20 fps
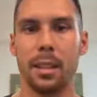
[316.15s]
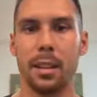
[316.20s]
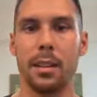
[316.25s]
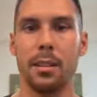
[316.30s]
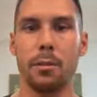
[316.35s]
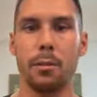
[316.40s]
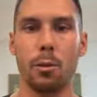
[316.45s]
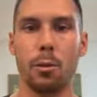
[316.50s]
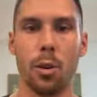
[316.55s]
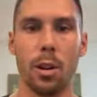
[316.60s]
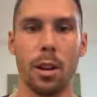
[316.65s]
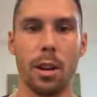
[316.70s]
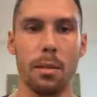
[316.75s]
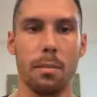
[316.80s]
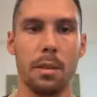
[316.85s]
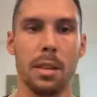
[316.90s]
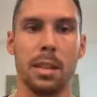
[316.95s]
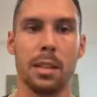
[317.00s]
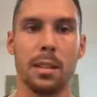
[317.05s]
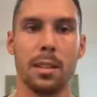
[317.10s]
and euphoria,
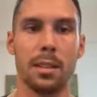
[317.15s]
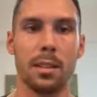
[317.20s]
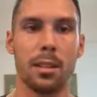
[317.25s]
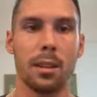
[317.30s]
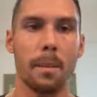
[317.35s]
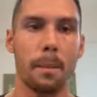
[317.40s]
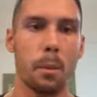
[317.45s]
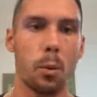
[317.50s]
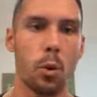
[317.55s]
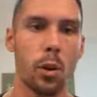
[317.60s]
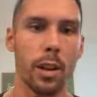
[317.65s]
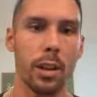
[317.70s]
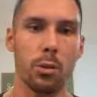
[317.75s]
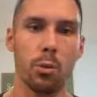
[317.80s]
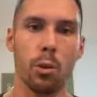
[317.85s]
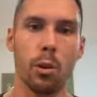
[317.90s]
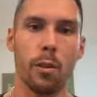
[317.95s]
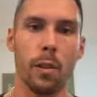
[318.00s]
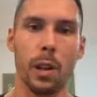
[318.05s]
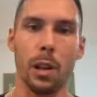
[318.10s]
because at some point you
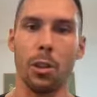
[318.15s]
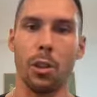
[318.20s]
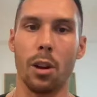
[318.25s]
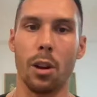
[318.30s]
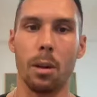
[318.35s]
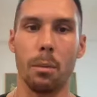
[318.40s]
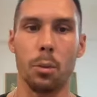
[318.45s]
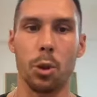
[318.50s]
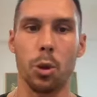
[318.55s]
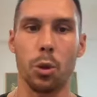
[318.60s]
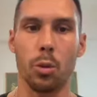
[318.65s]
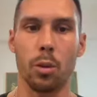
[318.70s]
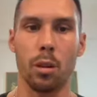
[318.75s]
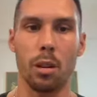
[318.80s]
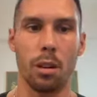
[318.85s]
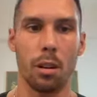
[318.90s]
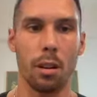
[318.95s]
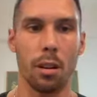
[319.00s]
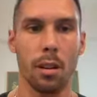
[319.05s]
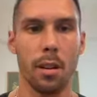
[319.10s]
will feel numb to it
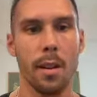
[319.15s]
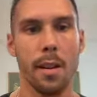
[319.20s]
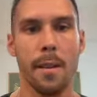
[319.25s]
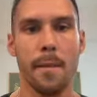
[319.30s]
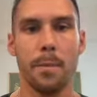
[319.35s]
all.